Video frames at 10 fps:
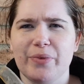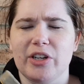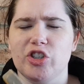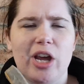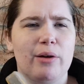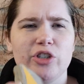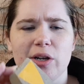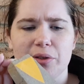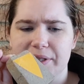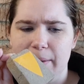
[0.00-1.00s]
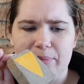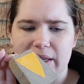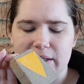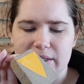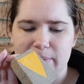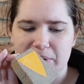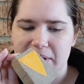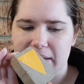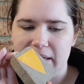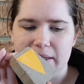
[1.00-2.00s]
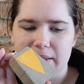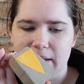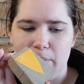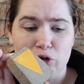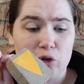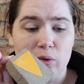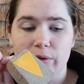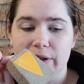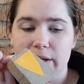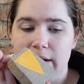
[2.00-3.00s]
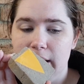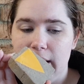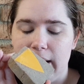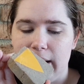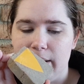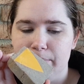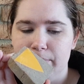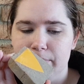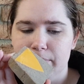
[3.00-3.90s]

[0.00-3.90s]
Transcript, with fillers: a shower gel or something that smells like this. I'm sure of it. Um,